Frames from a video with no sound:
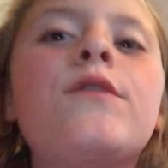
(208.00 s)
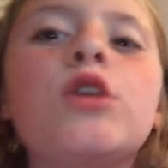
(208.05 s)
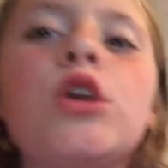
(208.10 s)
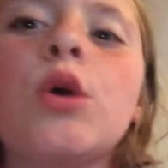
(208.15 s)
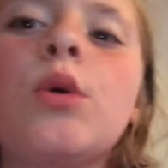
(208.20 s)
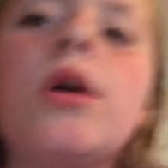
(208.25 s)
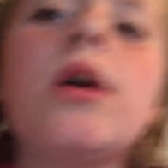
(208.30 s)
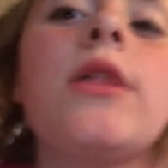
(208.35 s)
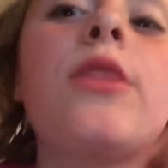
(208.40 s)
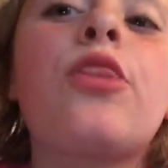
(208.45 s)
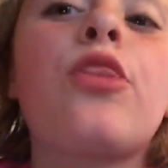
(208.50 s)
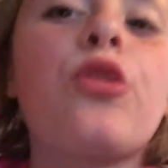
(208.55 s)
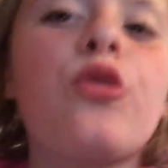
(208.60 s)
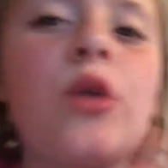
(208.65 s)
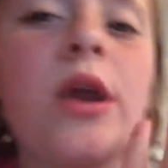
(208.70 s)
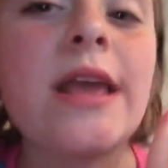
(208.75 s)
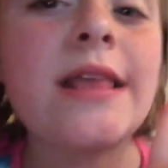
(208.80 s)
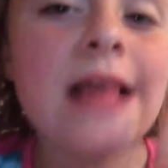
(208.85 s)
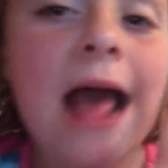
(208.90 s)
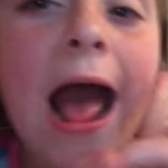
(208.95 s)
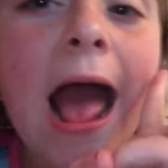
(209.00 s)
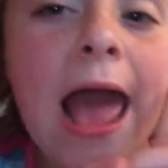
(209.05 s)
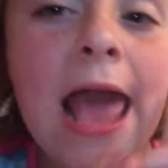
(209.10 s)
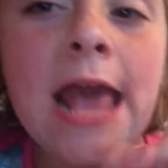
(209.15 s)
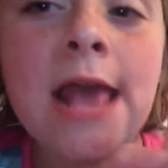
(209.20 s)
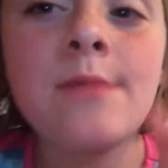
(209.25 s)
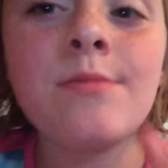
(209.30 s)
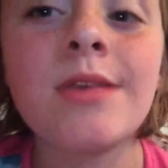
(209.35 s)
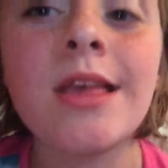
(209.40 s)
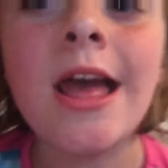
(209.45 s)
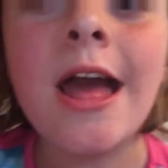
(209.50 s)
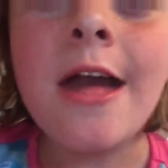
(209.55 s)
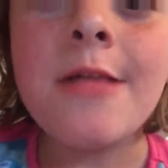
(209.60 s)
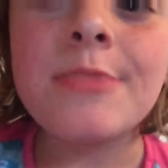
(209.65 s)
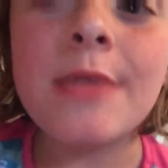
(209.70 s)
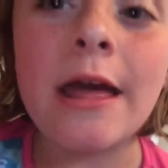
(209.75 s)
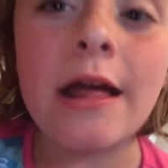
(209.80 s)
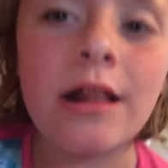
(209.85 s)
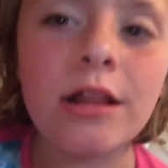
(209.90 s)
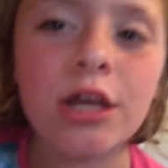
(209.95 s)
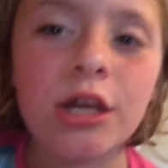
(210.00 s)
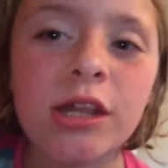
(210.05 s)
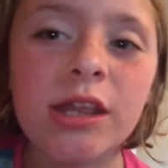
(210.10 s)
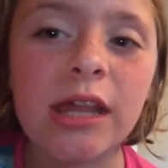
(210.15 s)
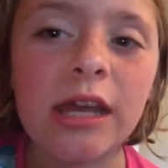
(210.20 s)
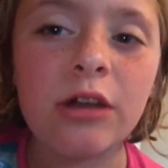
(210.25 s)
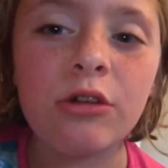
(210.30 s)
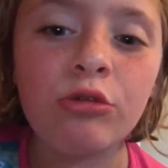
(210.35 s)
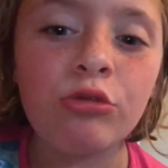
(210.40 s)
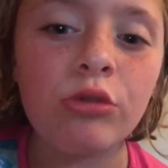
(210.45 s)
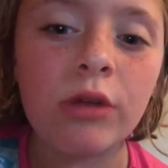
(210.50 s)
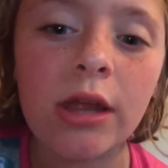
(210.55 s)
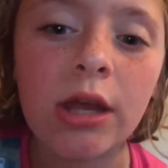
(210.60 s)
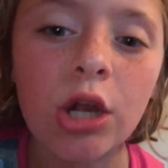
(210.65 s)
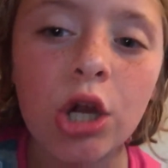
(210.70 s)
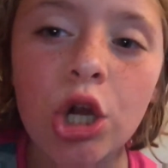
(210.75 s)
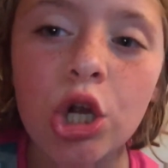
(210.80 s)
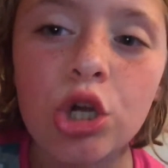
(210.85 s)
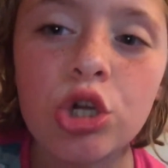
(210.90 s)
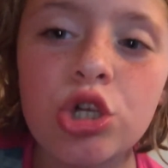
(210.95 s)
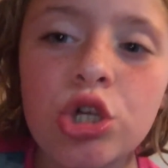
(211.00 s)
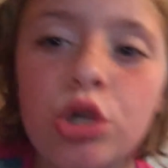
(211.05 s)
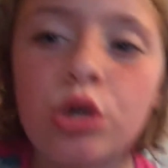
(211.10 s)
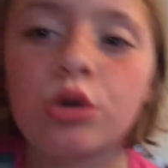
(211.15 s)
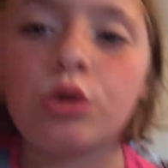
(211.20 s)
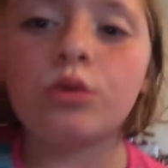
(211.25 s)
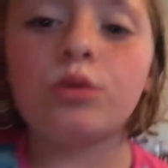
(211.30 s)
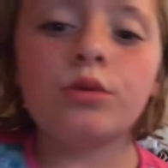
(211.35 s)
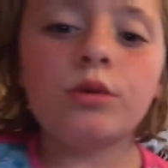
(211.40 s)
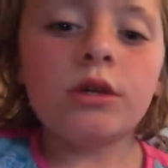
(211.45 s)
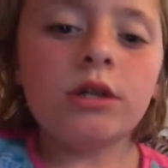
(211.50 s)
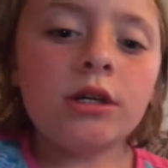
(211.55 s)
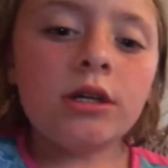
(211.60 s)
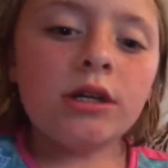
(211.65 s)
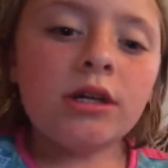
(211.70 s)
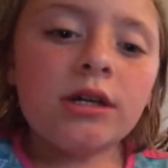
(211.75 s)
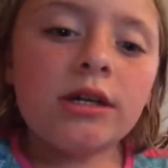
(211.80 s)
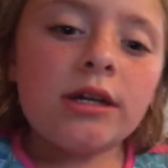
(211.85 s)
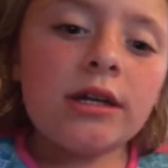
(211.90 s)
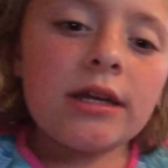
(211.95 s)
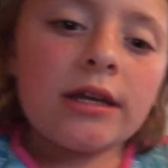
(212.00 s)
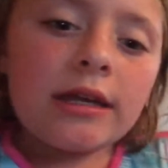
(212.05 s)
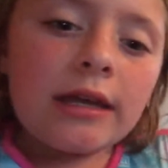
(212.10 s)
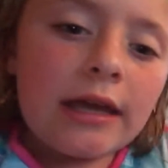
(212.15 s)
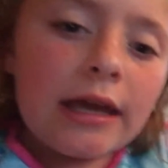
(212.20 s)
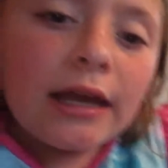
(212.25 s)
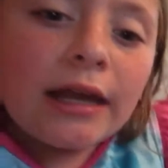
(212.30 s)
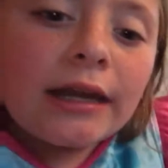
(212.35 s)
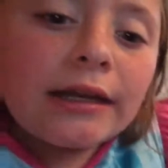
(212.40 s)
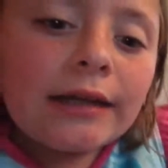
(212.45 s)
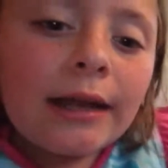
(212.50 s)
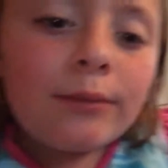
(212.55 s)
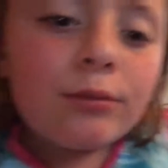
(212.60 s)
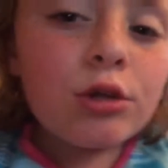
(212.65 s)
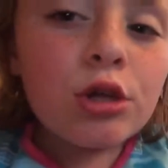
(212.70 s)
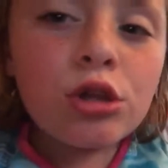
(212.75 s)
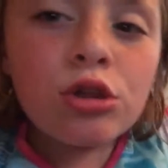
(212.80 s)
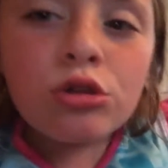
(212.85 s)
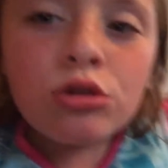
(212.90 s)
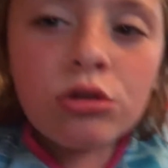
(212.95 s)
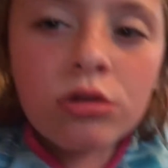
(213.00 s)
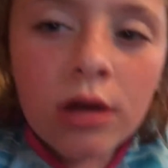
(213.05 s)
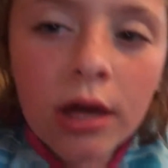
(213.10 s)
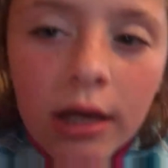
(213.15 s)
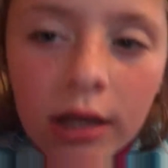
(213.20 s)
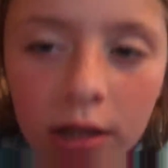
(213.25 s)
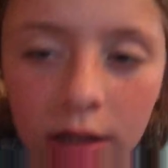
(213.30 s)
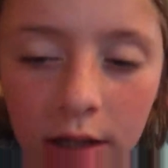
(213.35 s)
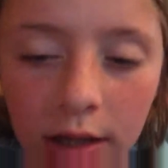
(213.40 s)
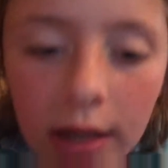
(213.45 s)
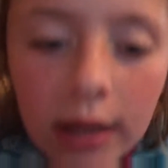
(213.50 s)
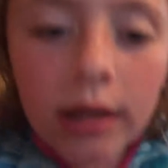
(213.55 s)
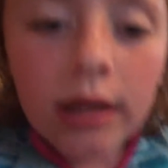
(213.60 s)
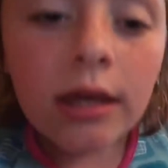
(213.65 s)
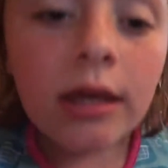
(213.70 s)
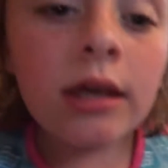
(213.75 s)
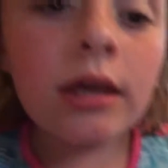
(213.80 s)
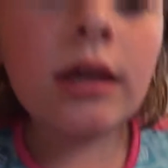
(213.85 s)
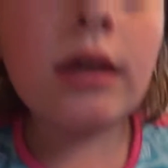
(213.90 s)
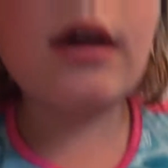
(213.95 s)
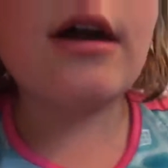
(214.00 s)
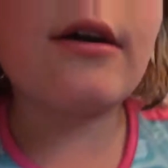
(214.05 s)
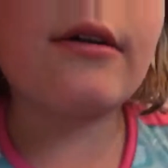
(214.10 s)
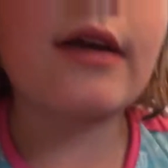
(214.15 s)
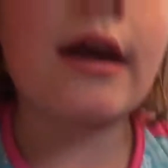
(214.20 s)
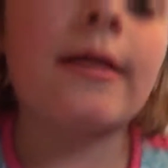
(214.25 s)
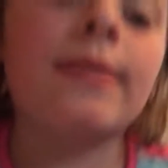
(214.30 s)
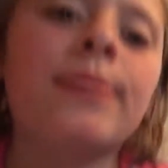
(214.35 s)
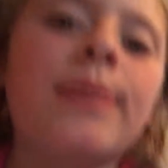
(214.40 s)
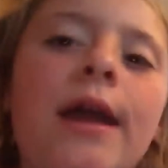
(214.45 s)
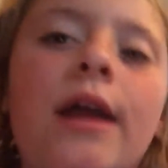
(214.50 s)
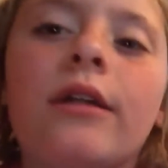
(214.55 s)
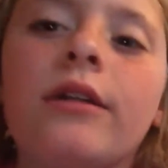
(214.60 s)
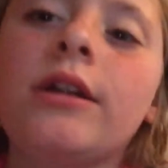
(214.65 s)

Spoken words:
you do it three times, then it'll just, like, really hurt you. And I'm just trying to, like, okay, there.